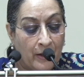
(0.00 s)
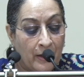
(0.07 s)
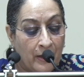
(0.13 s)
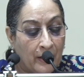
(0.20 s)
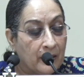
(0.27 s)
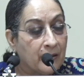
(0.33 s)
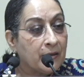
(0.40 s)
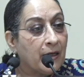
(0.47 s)

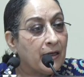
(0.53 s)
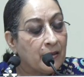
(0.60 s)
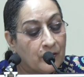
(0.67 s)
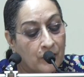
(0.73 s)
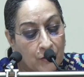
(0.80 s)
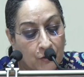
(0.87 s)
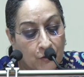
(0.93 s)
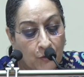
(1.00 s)
India has
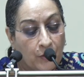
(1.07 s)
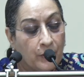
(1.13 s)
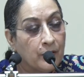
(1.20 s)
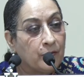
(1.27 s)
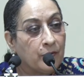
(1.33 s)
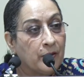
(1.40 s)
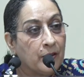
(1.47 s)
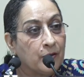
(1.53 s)

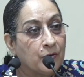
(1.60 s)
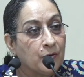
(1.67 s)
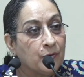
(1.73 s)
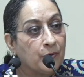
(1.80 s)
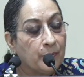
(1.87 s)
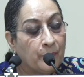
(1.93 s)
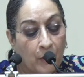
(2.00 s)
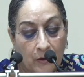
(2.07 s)
historic relations
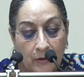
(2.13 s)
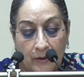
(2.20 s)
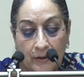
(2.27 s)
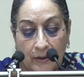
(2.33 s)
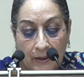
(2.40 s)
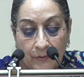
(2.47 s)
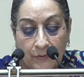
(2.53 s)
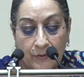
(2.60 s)
with Balkan
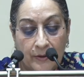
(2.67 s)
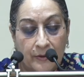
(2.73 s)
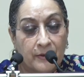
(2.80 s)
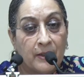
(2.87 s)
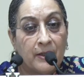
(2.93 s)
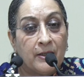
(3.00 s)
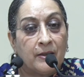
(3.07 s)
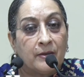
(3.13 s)
countries
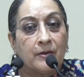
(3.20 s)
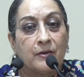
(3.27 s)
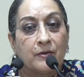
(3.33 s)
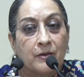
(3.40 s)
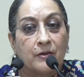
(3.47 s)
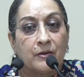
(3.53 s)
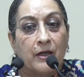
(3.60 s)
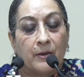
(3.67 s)
since
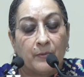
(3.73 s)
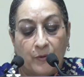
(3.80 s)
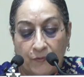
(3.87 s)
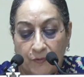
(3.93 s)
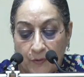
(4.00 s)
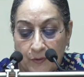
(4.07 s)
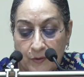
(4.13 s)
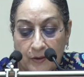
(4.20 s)
the time of
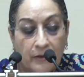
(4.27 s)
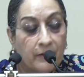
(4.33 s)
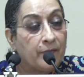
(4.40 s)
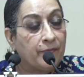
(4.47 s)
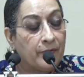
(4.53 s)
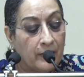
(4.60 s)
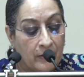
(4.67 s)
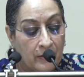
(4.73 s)

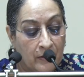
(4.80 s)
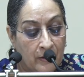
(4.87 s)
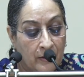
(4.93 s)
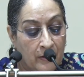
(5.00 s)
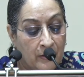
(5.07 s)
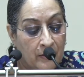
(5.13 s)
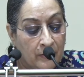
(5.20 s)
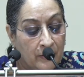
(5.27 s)
Yugoslavia.
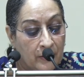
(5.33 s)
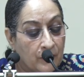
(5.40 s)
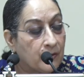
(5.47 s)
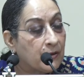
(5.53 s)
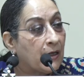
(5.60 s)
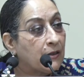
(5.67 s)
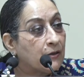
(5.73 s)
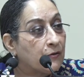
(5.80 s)
These
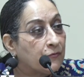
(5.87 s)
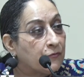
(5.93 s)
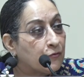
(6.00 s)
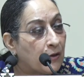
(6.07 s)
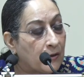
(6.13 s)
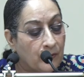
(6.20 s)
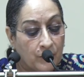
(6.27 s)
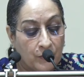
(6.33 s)
ties of
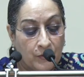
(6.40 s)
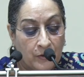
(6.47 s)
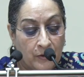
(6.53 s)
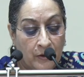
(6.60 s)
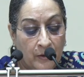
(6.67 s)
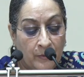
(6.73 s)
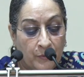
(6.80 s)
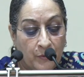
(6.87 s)
trust
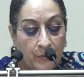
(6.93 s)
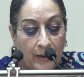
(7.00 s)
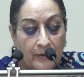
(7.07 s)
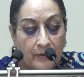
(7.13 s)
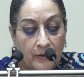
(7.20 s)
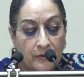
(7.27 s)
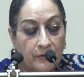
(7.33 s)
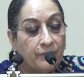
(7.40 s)
provide
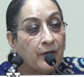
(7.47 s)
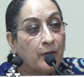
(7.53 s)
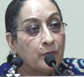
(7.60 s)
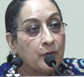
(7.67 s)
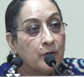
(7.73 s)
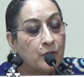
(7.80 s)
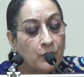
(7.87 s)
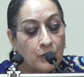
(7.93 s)
us a
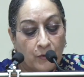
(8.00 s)
foundation